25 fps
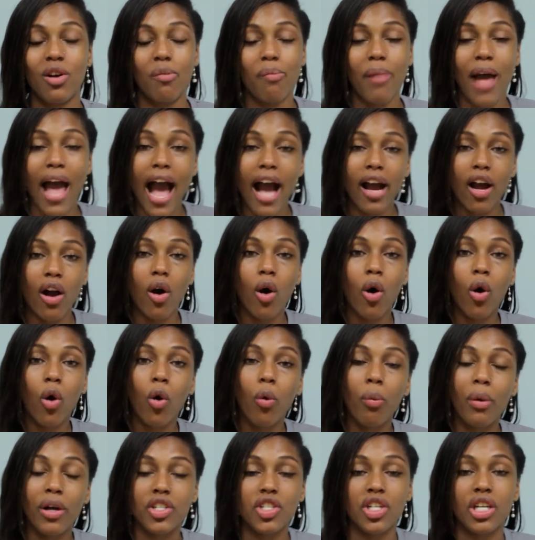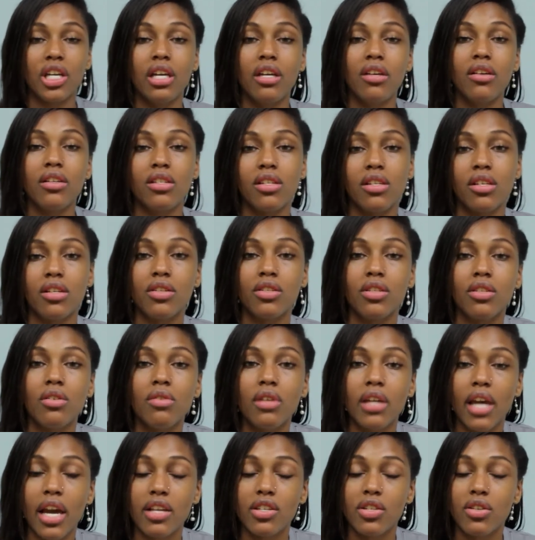Don't pack a whole bunch of heels in your
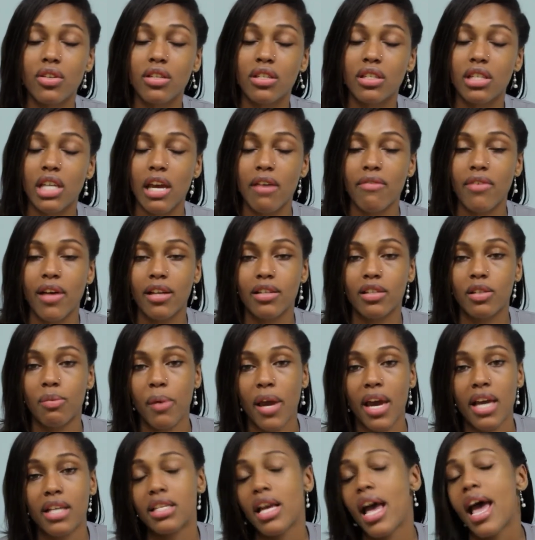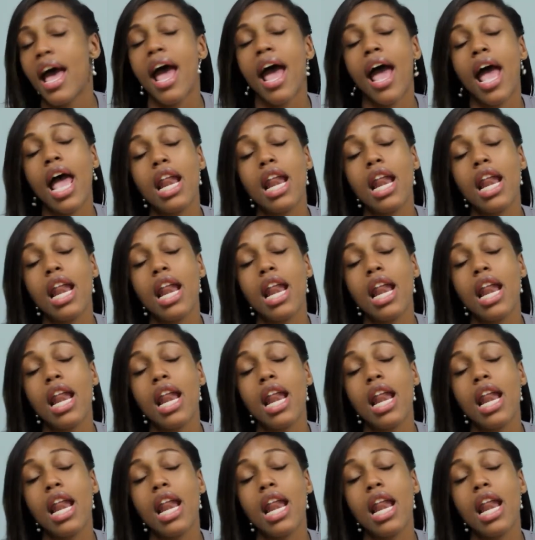suitcase. You can save that space.